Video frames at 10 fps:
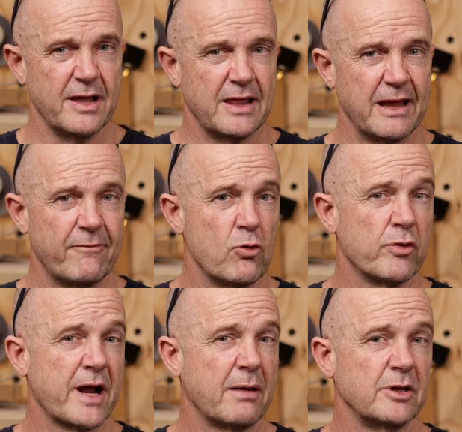therefore
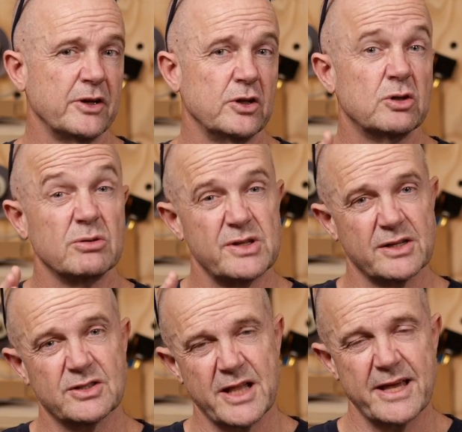enabling you to
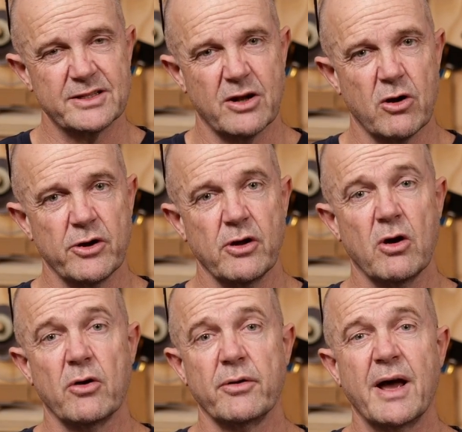adjust laser height
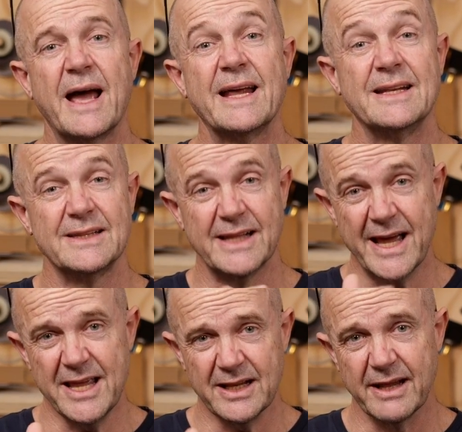on a
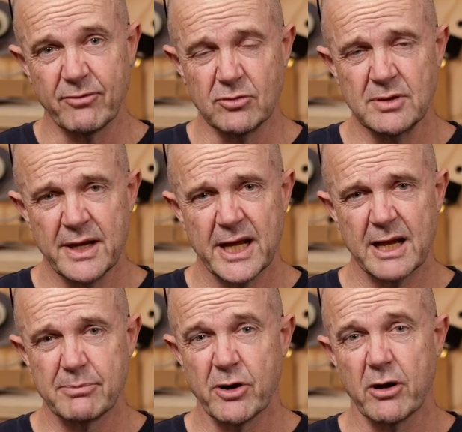layer level
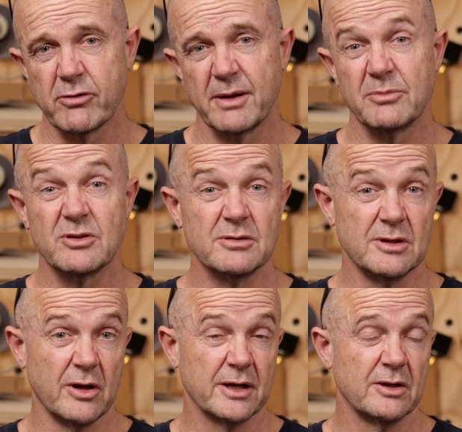in programs
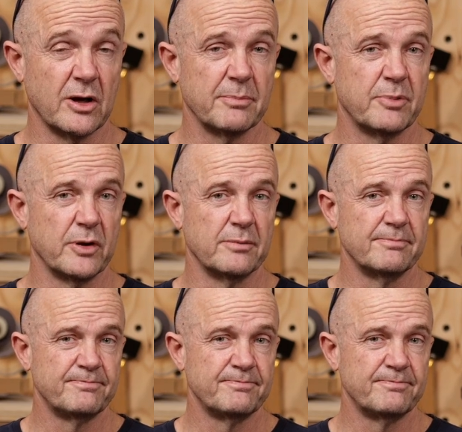like Lightburn.